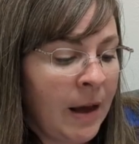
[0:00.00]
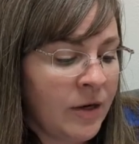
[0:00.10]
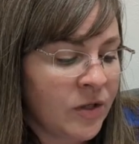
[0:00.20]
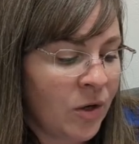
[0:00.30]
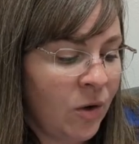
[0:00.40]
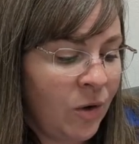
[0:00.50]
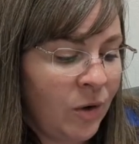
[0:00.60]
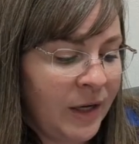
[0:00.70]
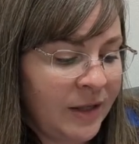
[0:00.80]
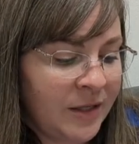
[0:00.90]

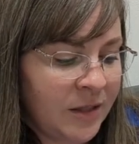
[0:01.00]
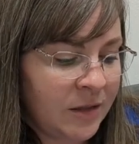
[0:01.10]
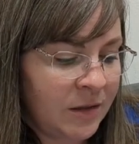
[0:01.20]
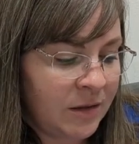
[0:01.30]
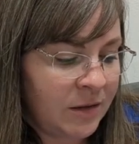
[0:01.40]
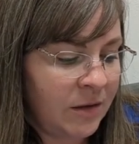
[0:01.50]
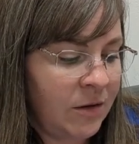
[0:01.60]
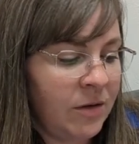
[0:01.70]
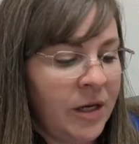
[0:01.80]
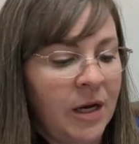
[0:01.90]
So this
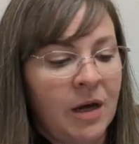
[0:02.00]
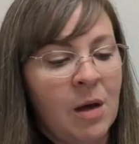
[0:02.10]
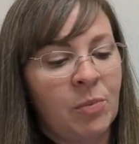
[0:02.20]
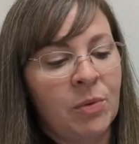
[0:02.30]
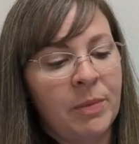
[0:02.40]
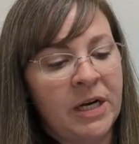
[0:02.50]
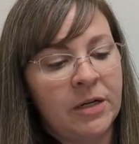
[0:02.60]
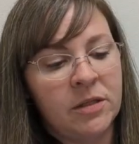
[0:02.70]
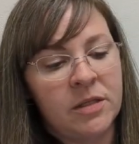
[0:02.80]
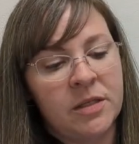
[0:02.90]
only a couple
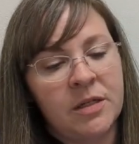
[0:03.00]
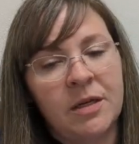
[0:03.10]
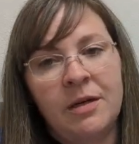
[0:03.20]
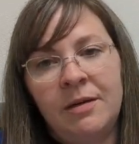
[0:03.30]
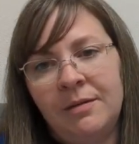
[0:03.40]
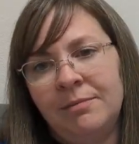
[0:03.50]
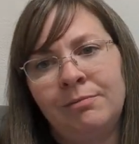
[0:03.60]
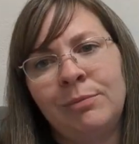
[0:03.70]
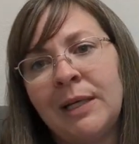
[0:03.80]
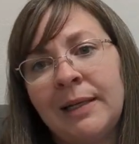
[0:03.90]
minutes,
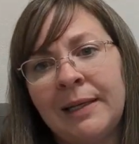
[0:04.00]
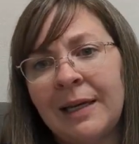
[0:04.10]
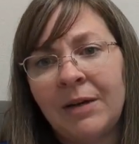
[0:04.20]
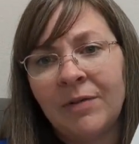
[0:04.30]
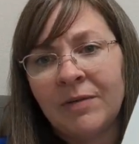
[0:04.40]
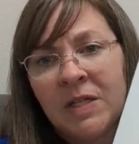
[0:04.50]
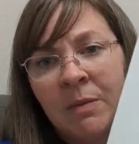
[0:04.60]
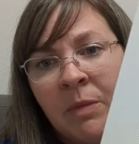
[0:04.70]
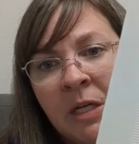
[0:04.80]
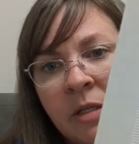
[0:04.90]
probably like
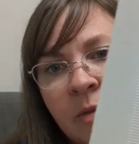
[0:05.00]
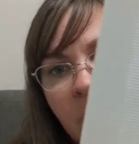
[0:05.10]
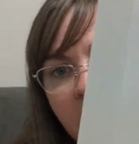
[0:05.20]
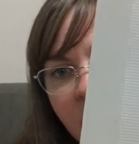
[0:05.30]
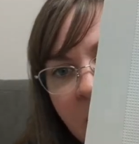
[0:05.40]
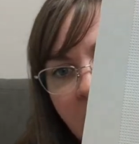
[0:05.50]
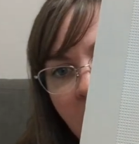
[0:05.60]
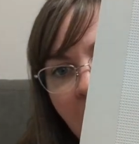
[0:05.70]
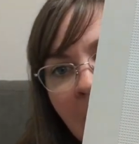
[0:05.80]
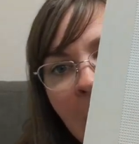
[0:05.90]
15 minutes worth of
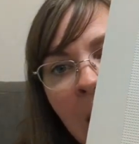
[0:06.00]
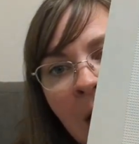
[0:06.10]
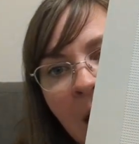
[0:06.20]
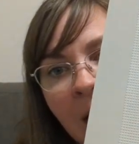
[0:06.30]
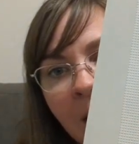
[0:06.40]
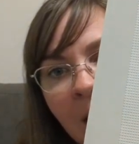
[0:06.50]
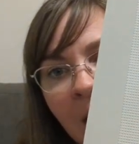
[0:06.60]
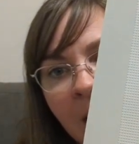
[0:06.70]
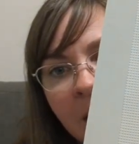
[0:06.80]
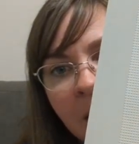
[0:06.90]
stitching. I
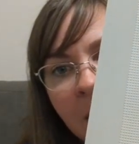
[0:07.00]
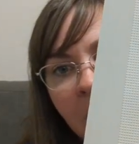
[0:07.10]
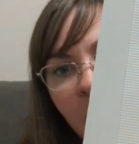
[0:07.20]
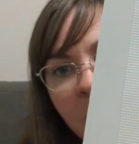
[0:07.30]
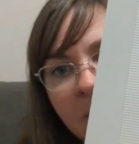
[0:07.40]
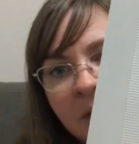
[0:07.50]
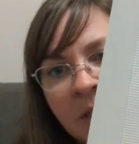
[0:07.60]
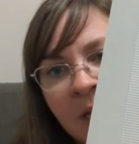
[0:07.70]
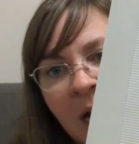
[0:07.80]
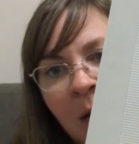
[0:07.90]
added a couple of
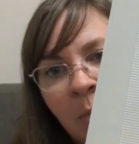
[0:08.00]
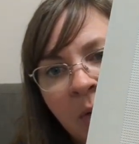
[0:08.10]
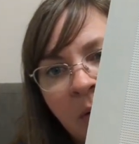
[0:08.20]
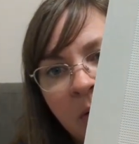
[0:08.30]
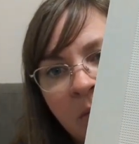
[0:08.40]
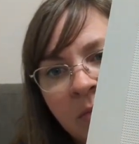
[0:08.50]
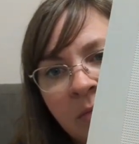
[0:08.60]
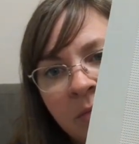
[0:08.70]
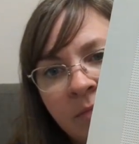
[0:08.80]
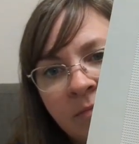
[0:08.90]
these top
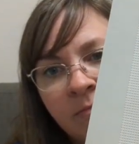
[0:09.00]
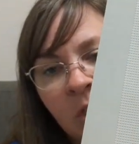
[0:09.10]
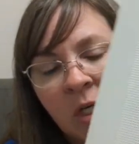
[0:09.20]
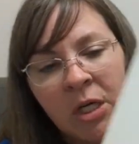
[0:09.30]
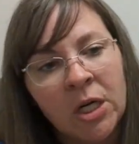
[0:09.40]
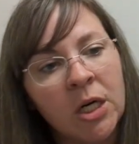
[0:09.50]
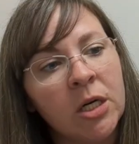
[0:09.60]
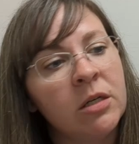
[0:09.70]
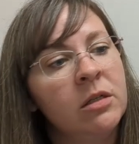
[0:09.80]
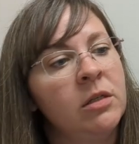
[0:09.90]

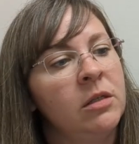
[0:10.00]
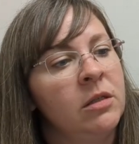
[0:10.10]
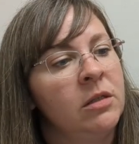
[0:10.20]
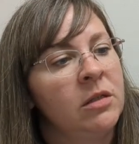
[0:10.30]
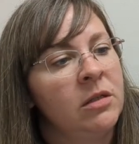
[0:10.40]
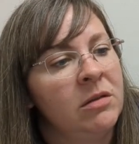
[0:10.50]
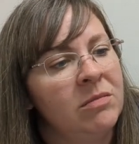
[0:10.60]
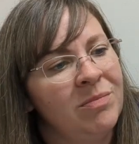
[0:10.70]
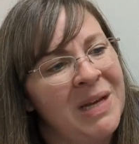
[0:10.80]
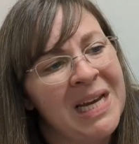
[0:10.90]
darker
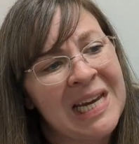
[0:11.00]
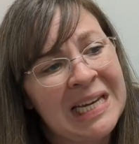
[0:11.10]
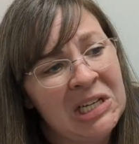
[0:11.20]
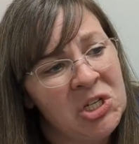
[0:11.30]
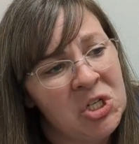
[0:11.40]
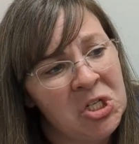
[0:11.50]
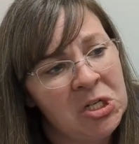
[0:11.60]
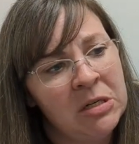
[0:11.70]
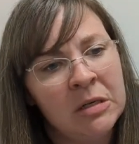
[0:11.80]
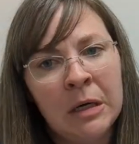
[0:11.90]

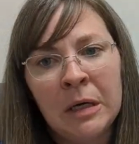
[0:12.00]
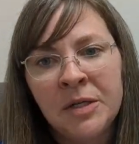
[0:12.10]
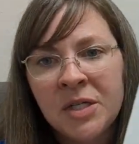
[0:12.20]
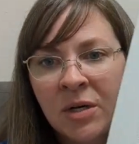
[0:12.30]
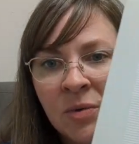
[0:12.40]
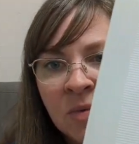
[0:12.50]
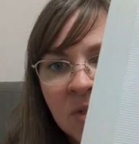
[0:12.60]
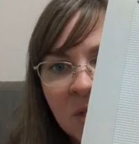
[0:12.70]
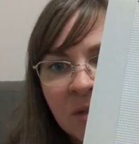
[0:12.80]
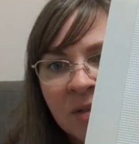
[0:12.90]
pinkish
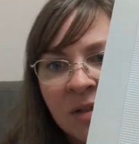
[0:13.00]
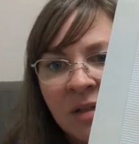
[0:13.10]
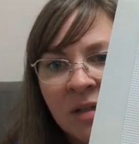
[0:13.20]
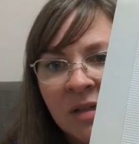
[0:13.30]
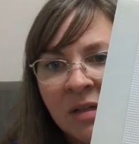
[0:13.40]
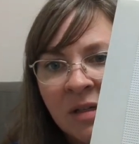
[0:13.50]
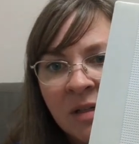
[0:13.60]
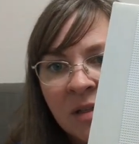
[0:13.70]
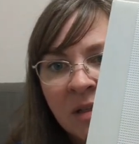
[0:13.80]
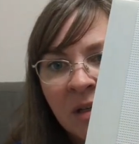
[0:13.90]
tones
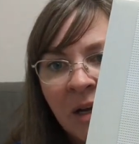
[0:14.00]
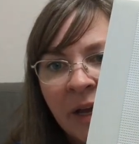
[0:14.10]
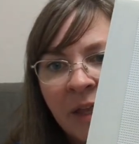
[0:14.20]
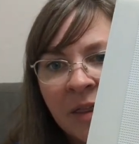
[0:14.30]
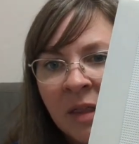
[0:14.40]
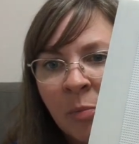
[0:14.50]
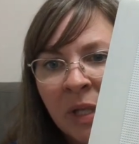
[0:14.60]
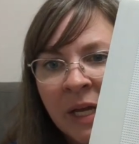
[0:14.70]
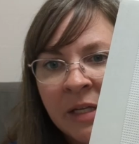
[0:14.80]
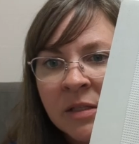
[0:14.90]
and the
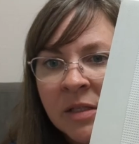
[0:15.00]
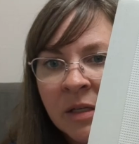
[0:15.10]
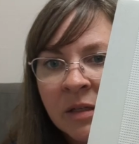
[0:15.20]
blend.